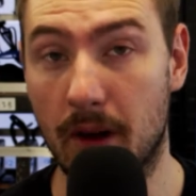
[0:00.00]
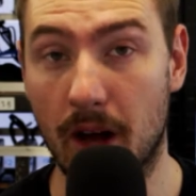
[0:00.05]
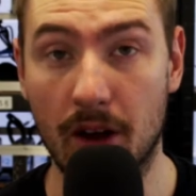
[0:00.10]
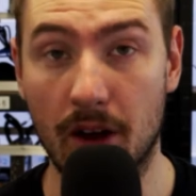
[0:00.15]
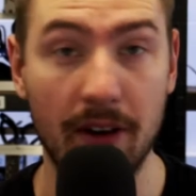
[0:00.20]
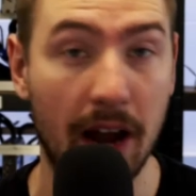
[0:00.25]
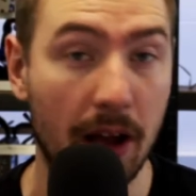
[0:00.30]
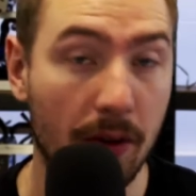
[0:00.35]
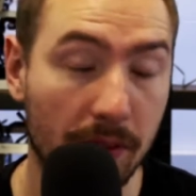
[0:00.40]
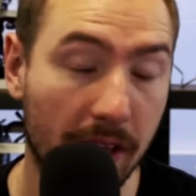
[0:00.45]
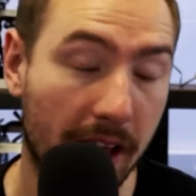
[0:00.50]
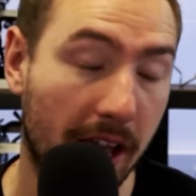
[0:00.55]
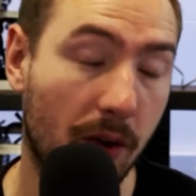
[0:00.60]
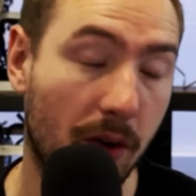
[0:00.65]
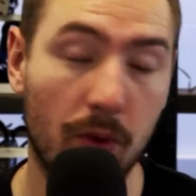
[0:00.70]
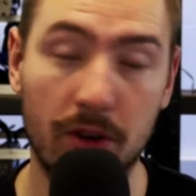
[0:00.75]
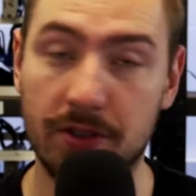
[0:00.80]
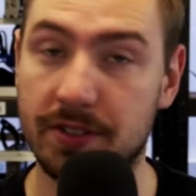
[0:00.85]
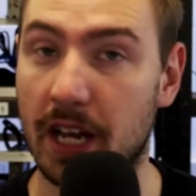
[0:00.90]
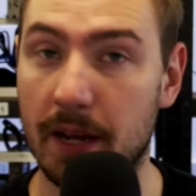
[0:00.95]
are out there,
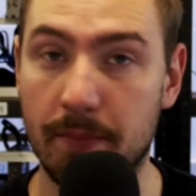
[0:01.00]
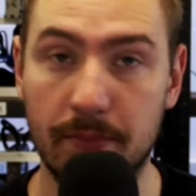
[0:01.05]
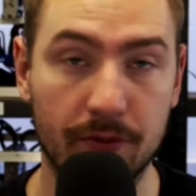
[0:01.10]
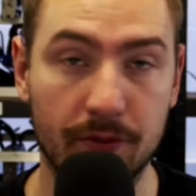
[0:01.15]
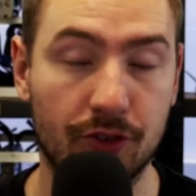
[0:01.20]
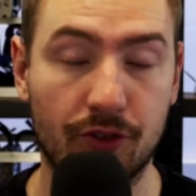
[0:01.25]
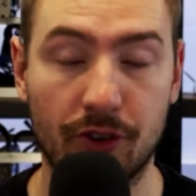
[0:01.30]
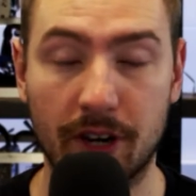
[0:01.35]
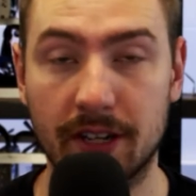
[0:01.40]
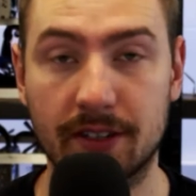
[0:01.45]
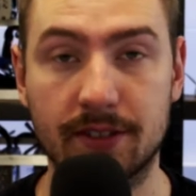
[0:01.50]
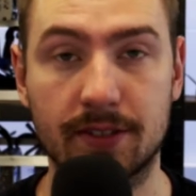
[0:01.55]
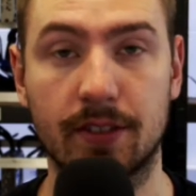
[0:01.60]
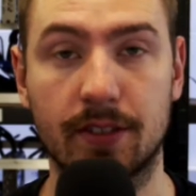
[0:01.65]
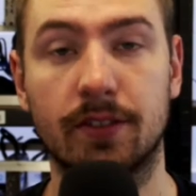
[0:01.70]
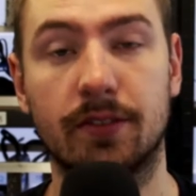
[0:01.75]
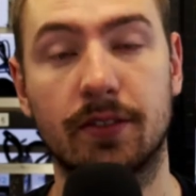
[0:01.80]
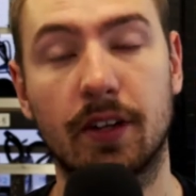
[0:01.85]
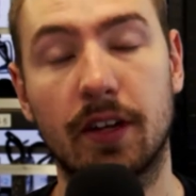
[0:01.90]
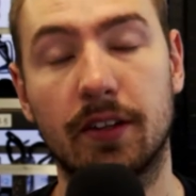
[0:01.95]
what type of tricks
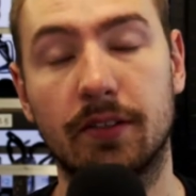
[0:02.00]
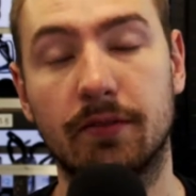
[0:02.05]
and